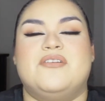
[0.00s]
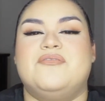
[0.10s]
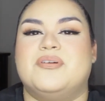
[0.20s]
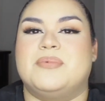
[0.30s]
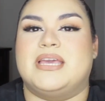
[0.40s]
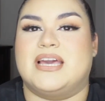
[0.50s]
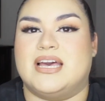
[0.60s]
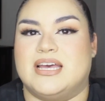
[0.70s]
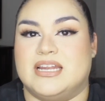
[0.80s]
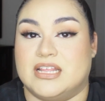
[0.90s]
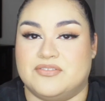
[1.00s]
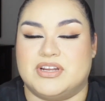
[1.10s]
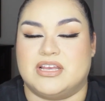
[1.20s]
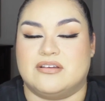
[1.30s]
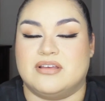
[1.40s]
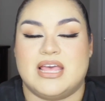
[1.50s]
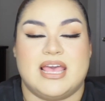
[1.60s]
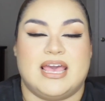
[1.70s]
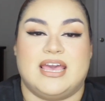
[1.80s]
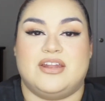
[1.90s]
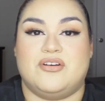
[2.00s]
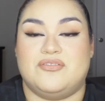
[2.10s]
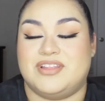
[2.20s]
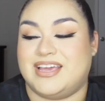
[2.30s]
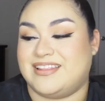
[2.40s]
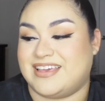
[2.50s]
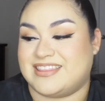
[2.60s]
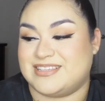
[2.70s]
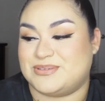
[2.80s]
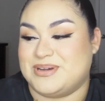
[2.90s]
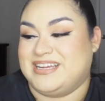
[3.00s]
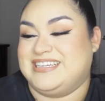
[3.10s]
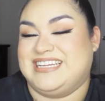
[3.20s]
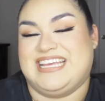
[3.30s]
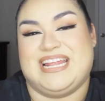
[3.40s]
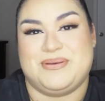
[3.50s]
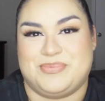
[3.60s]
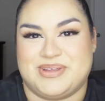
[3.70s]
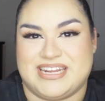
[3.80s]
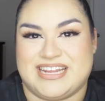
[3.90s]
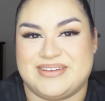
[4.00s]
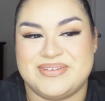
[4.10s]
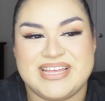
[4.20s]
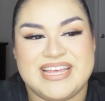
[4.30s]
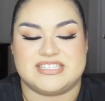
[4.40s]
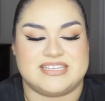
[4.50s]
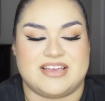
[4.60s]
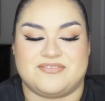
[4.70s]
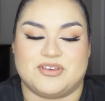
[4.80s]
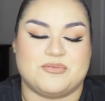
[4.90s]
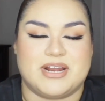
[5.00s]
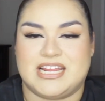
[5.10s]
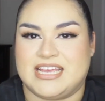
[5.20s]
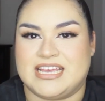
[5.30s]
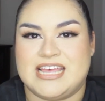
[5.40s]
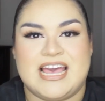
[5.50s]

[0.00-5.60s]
filming another video, and hopefully I like this one and I put it up. I feel ready